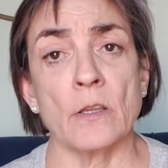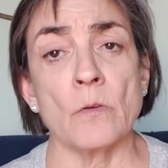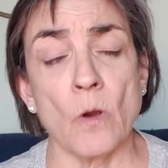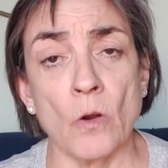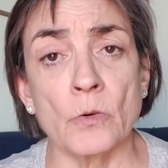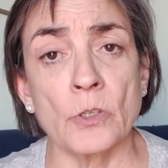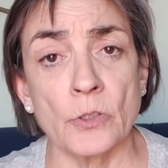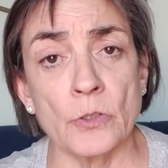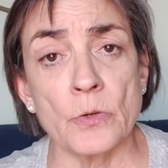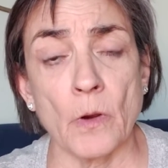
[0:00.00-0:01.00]
You own
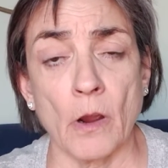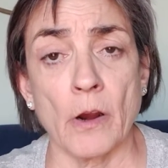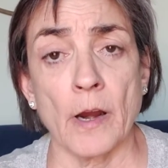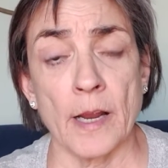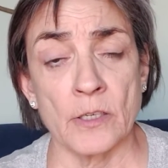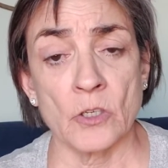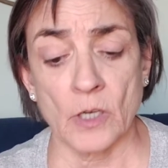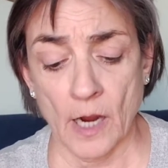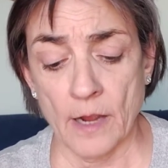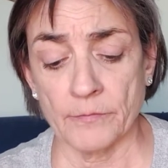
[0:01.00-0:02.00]
who you are and you're
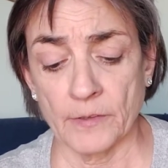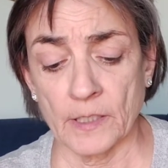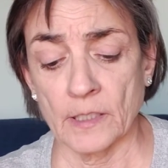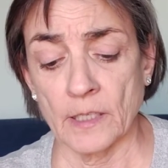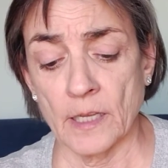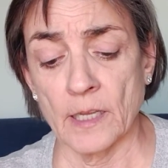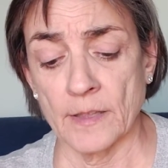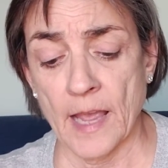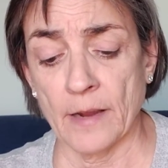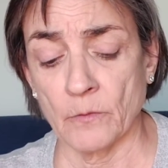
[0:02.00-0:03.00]
confident
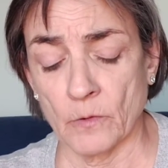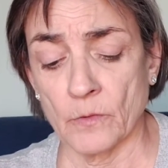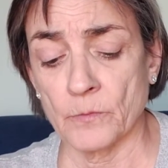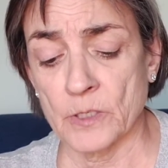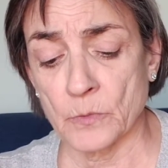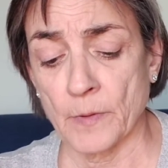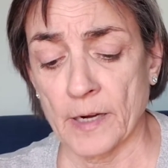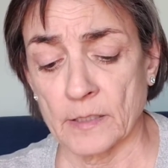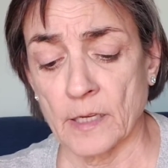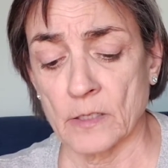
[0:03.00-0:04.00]
in that
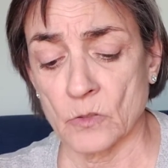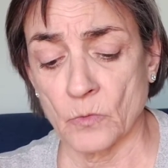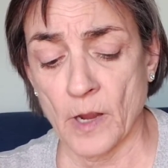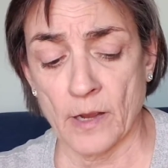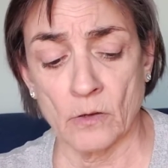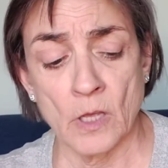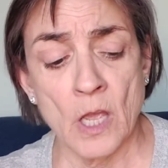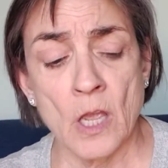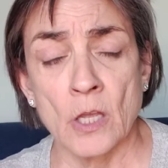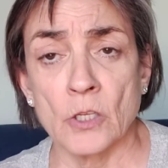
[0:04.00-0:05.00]
respect as well.
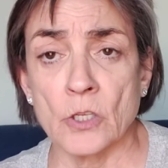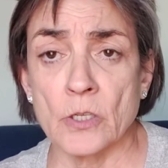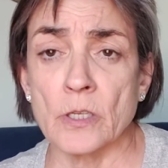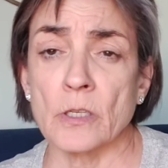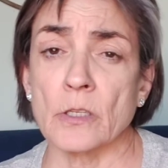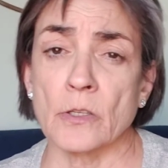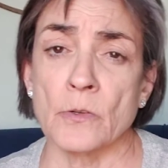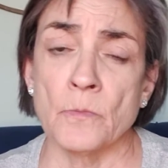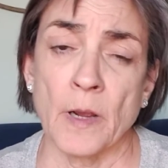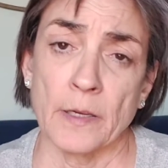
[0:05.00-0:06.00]

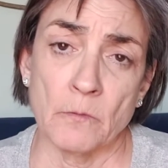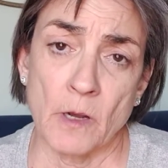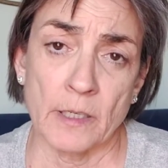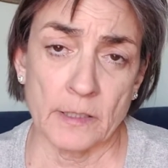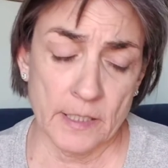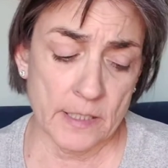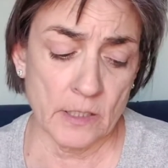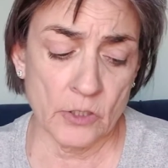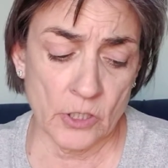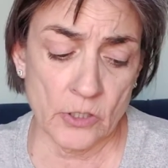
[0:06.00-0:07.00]
You might want to
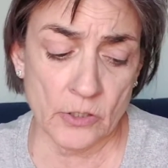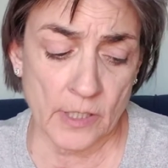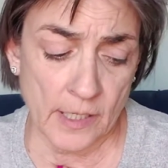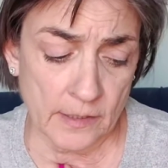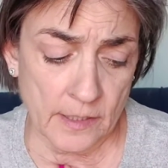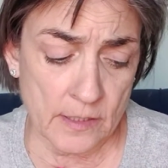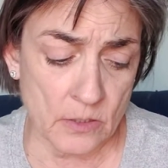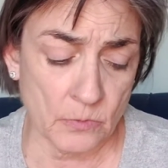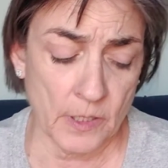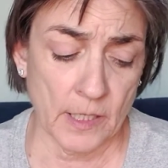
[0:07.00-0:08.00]
listen to your gut
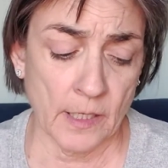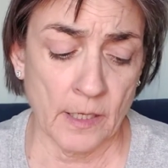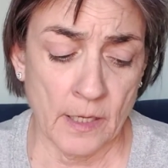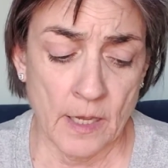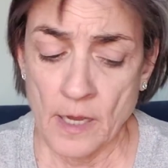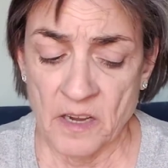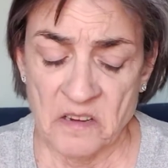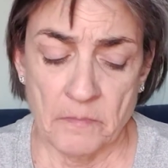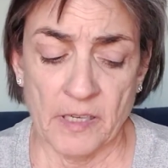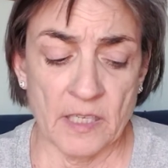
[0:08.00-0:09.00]
this week,
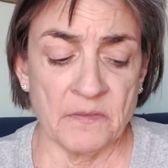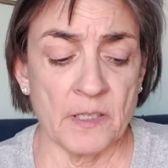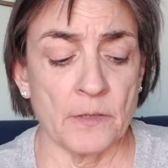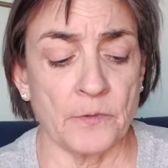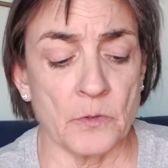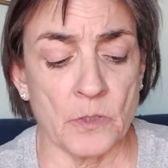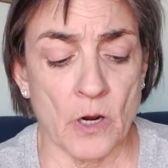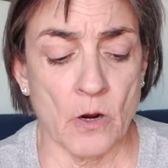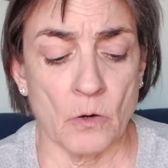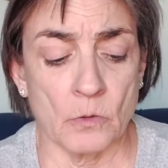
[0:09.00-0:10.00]
but even if you
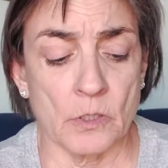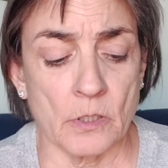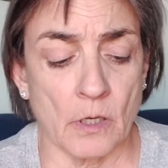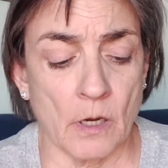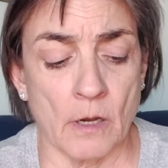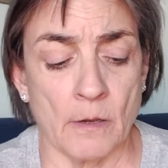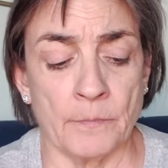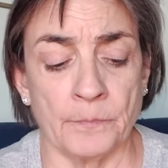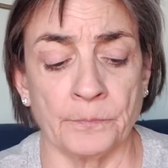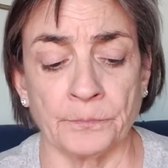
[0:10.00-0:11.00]
don't,
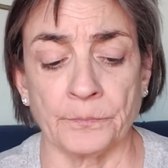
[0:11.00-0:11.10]
um,